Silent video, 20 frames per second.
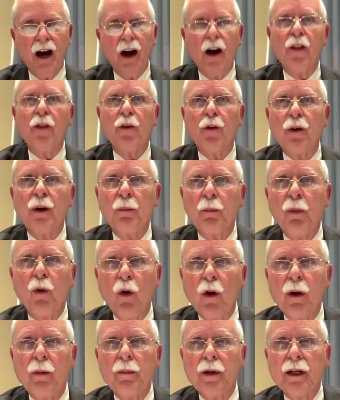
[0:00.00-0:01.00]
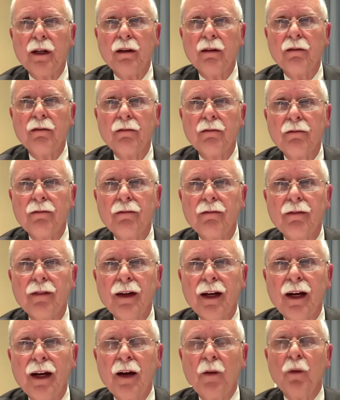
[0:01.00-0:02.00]
other employment
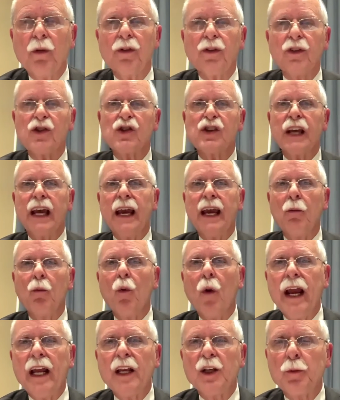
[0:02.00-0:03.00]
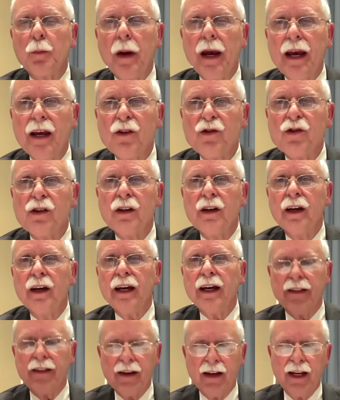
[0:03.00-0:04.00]
with the same wage base
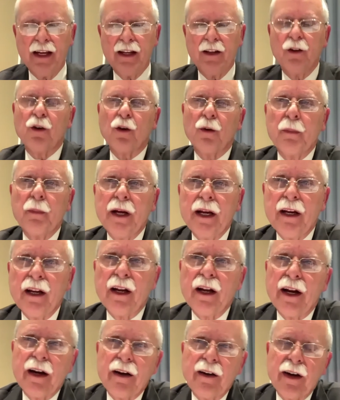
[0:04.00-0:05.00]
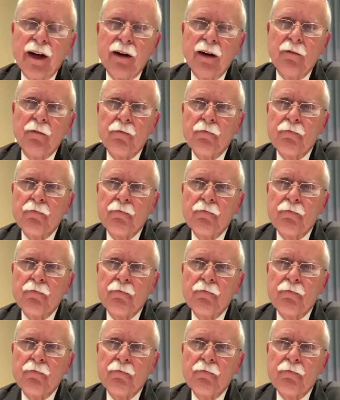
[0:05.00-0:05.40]
in your immediate area?